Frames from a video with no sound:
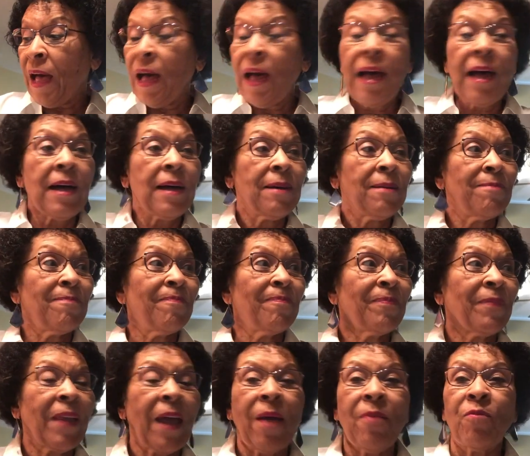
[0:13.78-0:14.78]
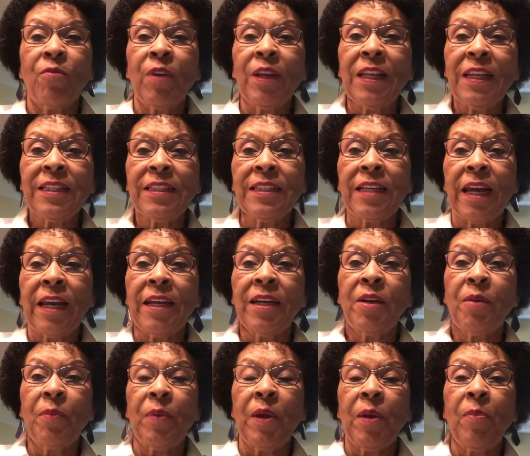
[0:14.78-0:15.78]
I'm really excited
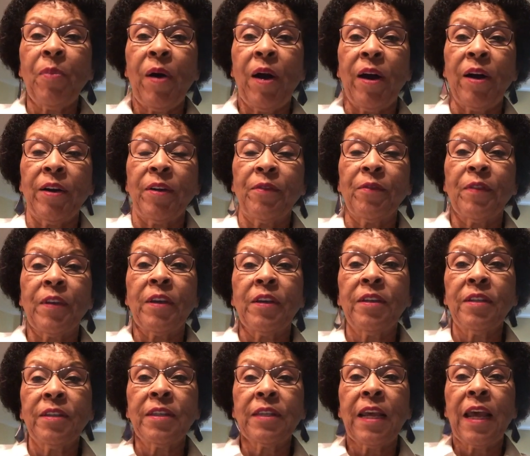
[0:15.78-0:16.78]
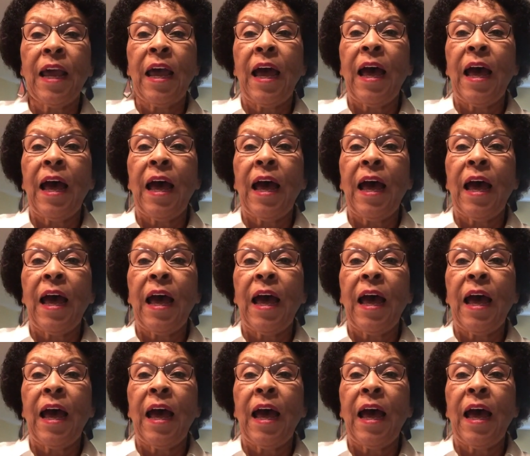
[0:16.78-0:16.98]
to be a part of this.